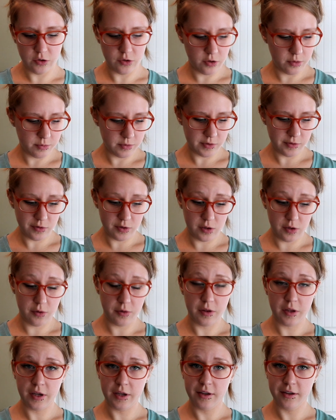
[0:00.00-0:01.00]
terms of
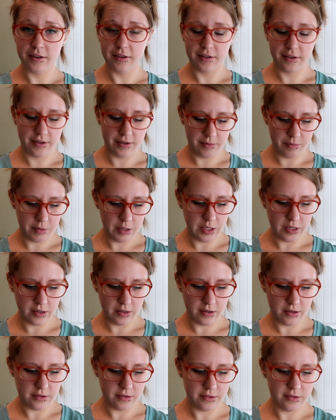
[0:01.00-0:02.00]
clothing,
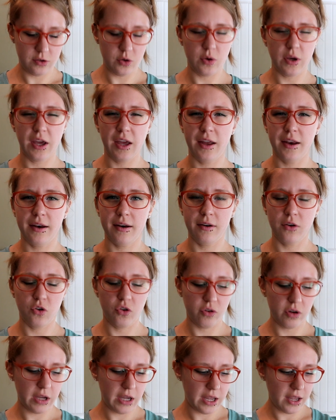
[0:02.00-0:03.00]
because you can
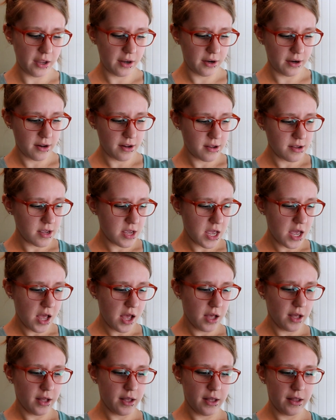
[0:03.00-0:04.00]
create
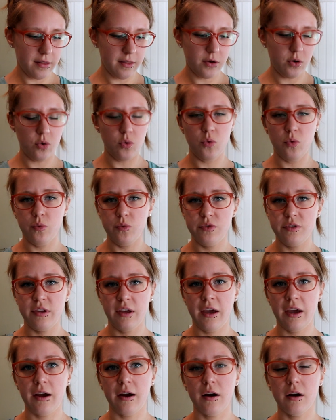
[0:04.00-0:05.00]
a little
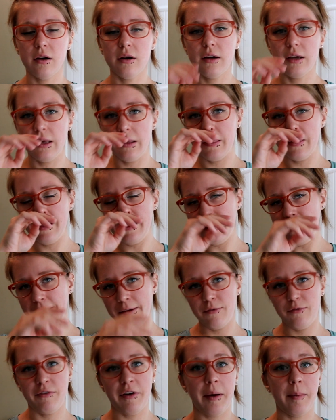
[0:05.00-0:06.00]
tear in
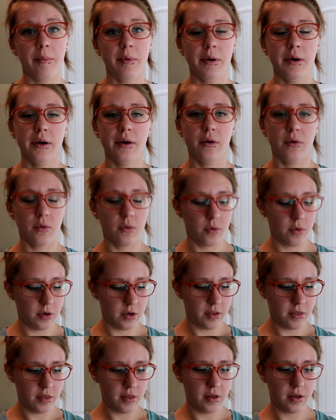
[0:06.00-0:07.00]
the fabric
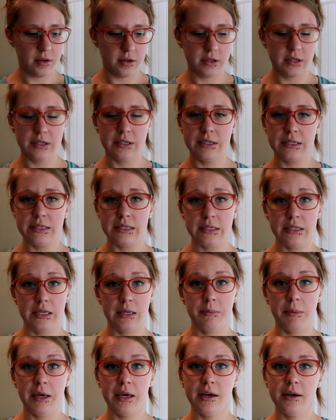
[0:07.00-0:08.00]
or in the
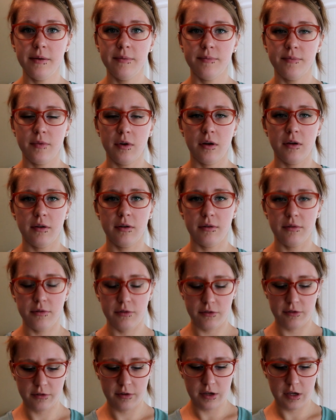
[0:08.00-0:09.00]
seaming
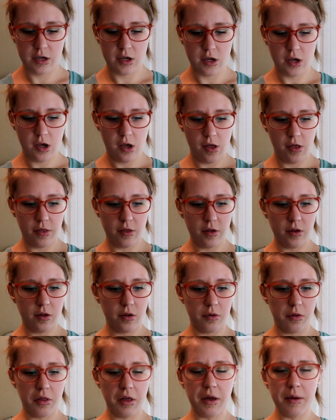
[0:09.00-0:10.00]
of the
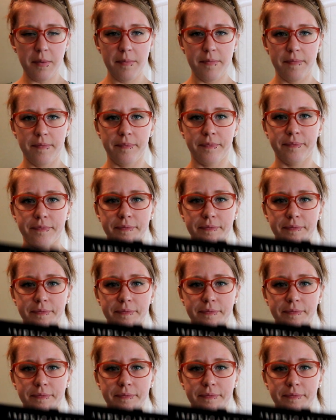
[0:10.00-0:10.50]
clothing,